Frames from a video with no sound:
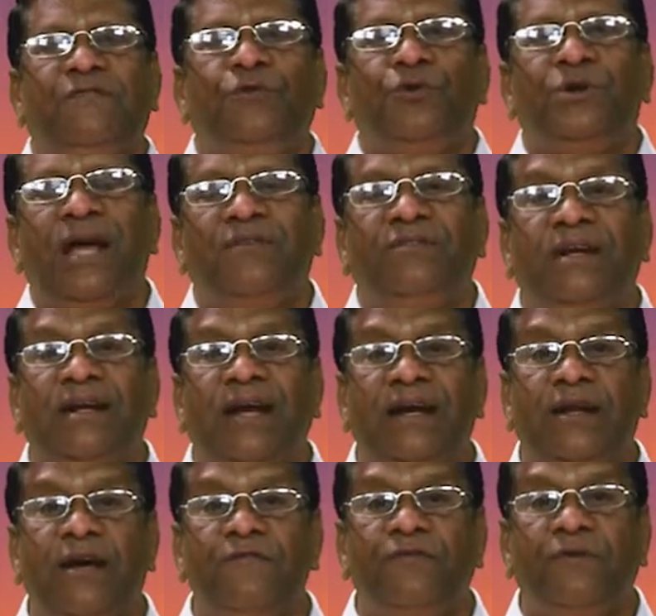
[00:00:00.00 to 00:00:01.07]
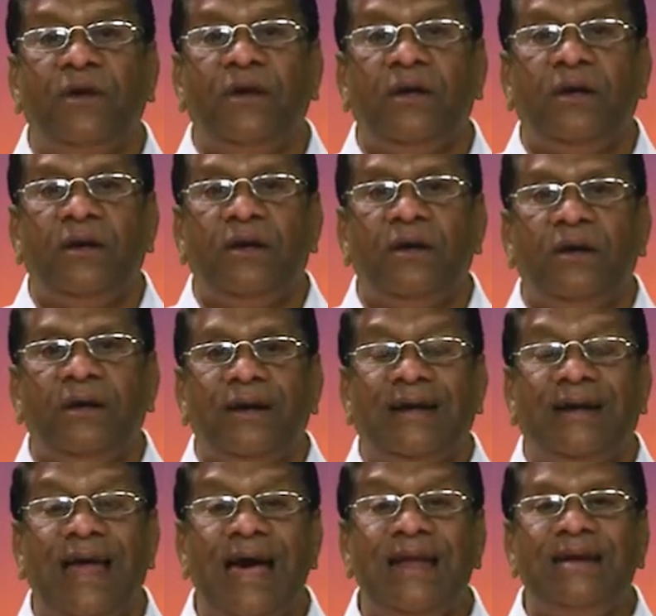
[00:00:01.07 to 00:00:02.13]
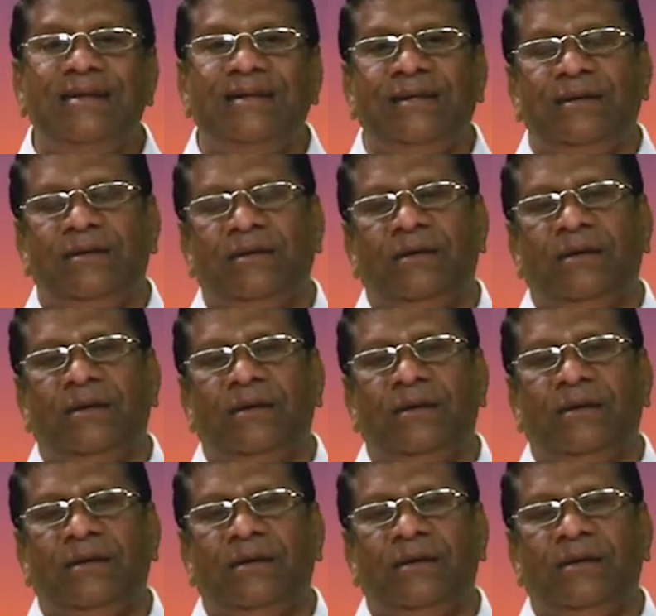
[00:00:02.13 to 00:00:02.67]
don't have that kind of clarity,